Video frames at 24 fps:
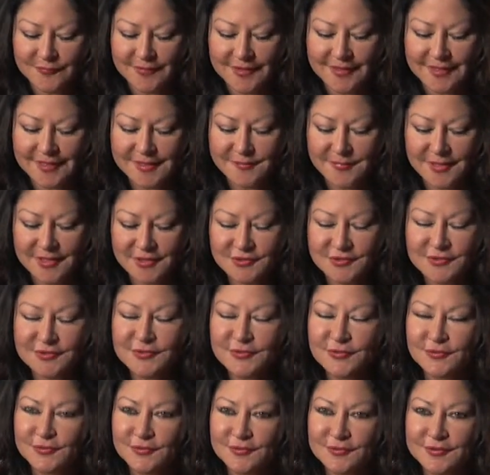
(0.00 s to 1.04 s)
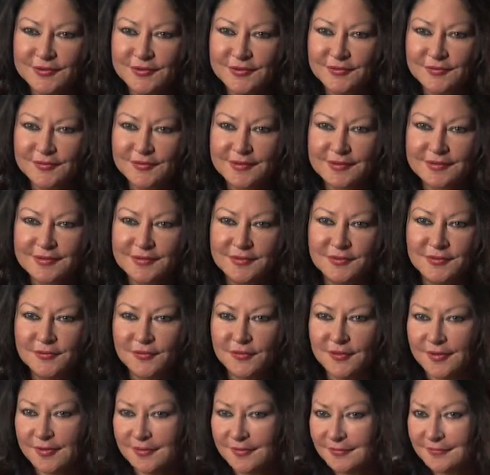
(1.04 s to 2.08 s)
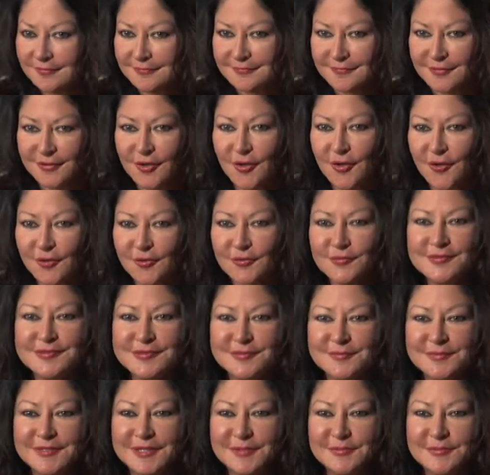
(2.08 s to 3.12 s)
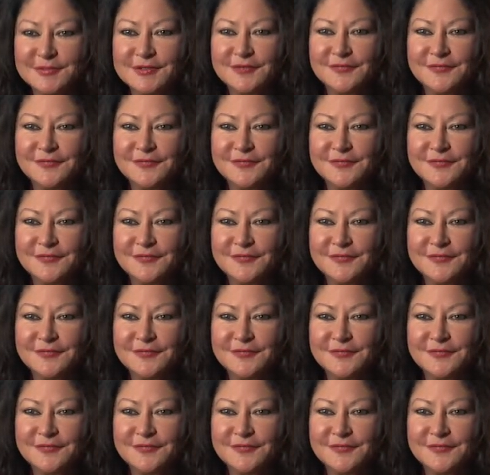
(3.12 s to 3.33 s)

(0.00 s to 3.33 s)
I mentioned earlier that you are called sometimes the